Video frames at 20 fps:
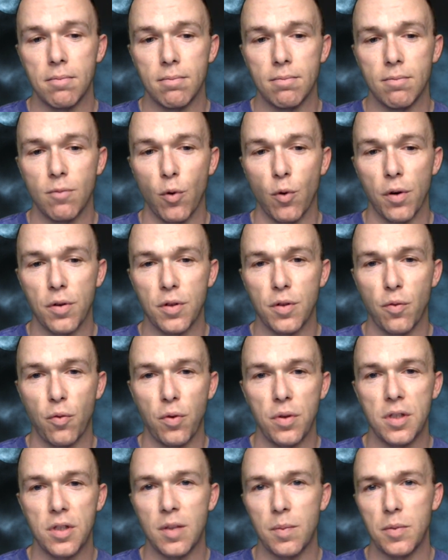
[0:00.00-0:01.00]
words of
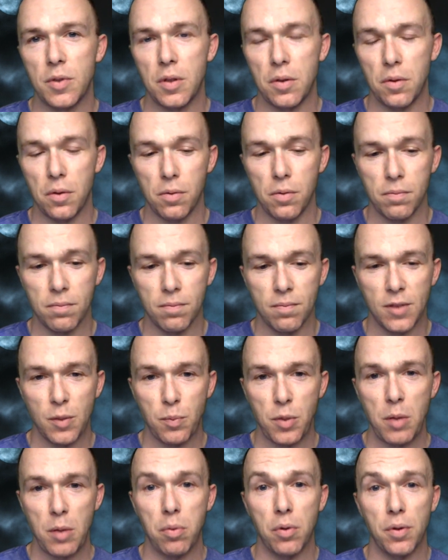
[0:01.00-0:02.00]
wisdom to the
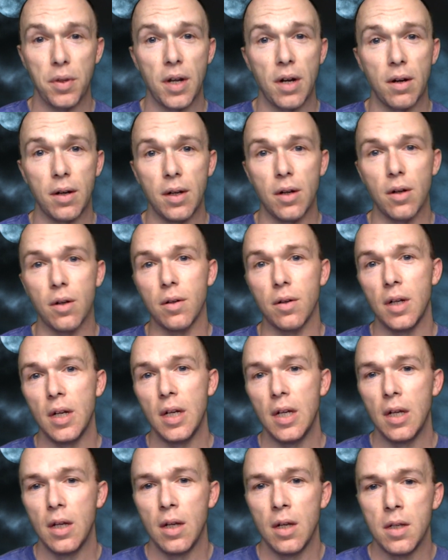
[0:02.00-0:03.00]
people that are here
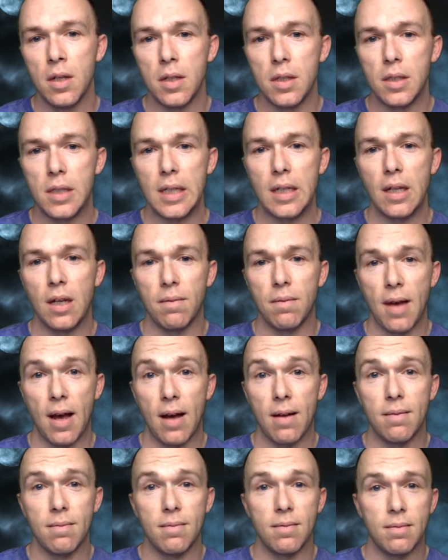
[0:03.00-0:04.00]
seeking
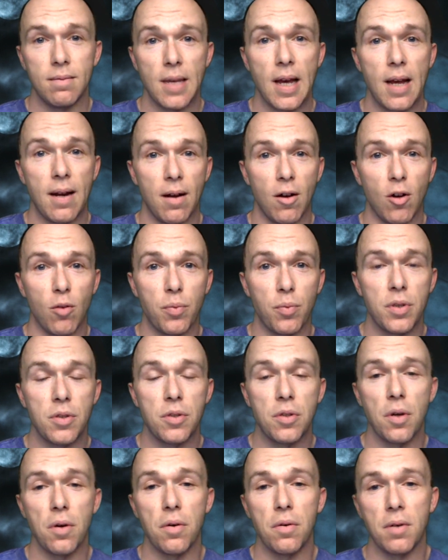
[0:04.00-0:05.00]
that help.
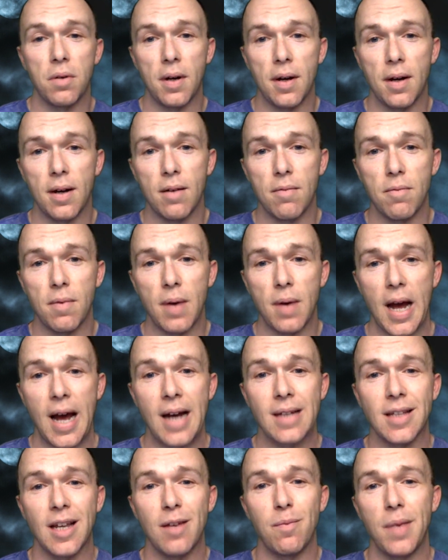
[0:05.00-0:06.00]
So
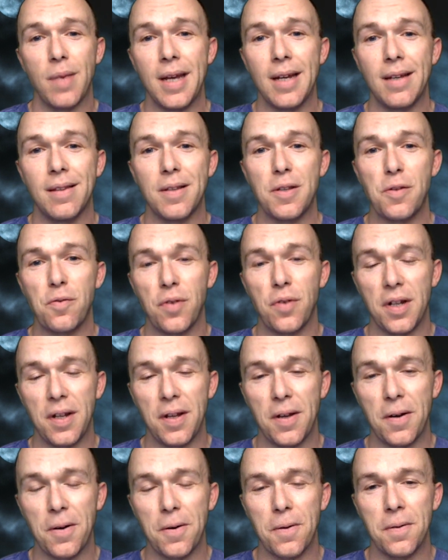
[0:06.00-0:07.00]
as I make this
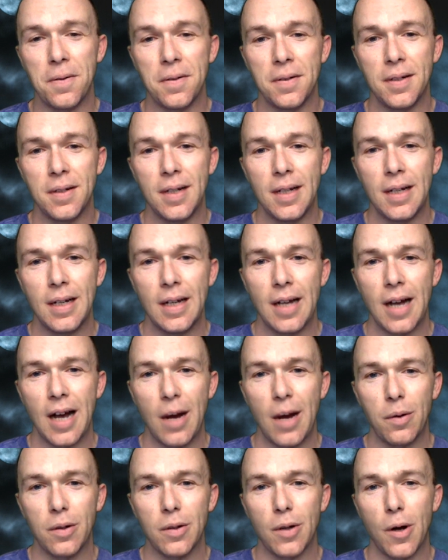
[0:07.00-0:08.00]
video,
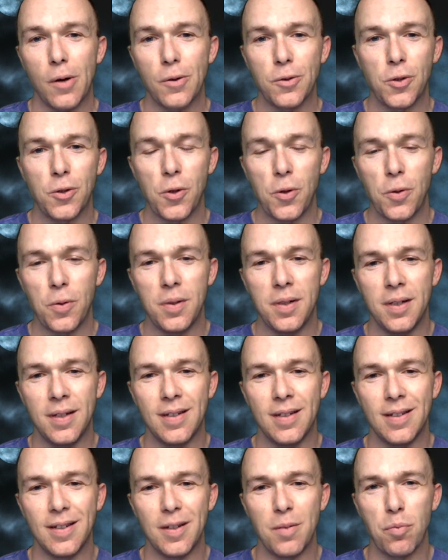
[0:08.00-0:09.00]
I will also
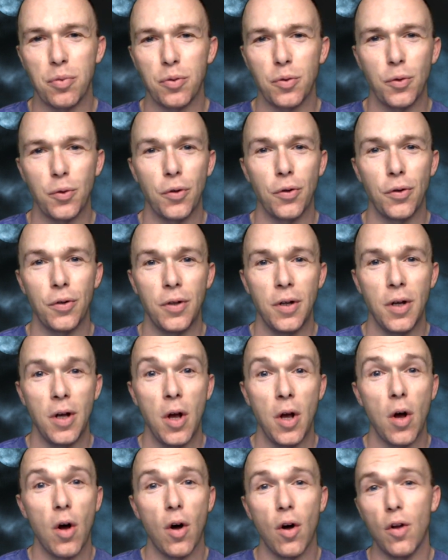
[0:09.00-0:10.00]
implore
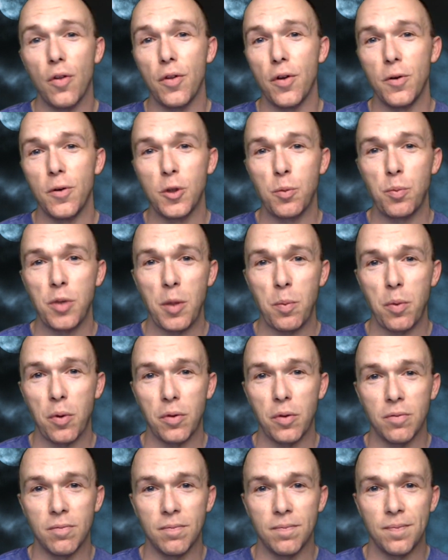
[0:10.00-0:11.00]
all those
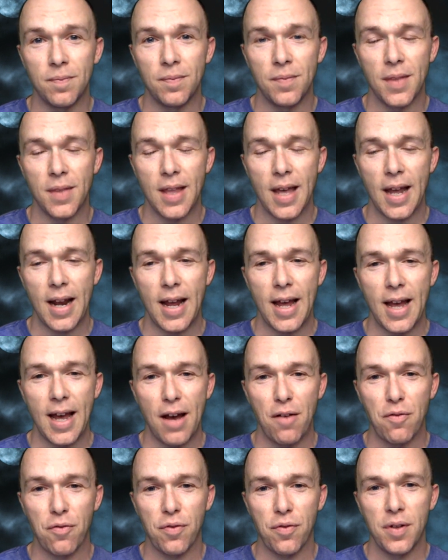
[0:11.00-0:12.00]
people that I
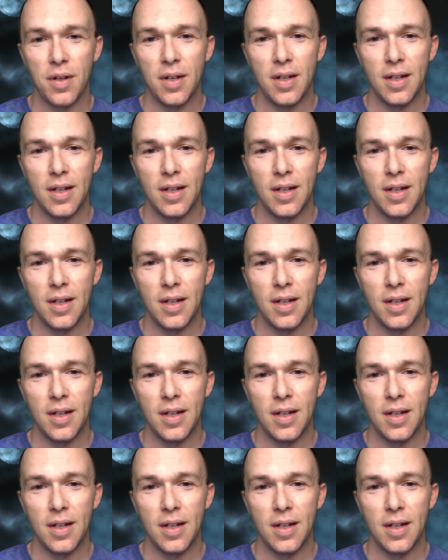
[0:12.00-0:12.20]
have